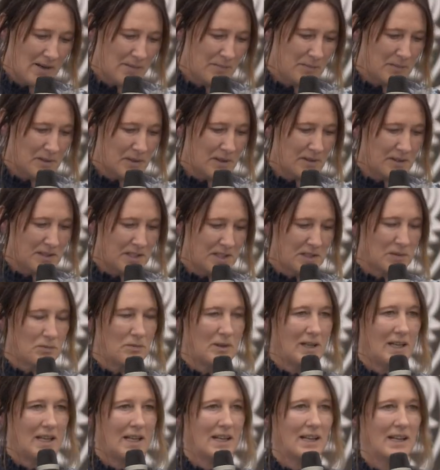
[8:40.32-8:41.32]
So it's just
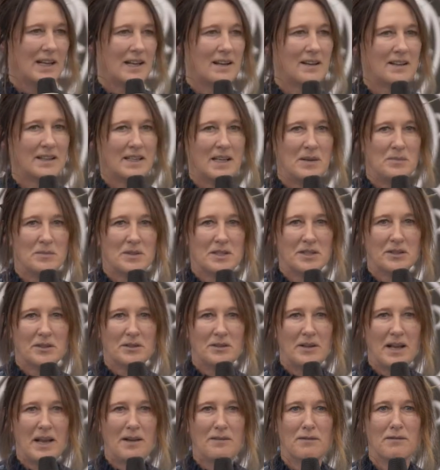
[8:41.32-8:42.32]
really allowing them
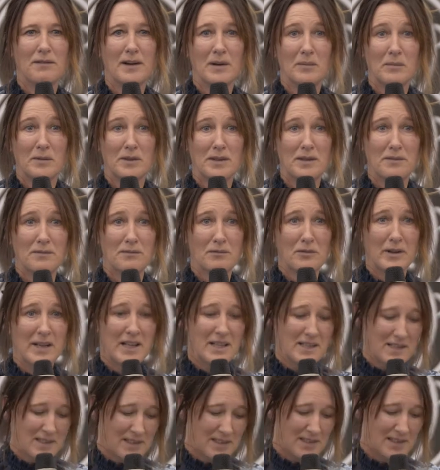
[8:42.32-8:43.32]
to have fun with their
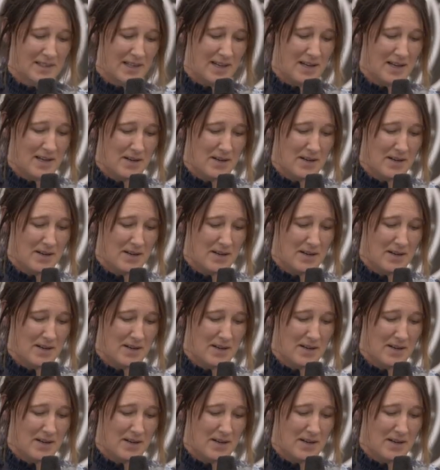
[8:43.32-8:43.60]
friends,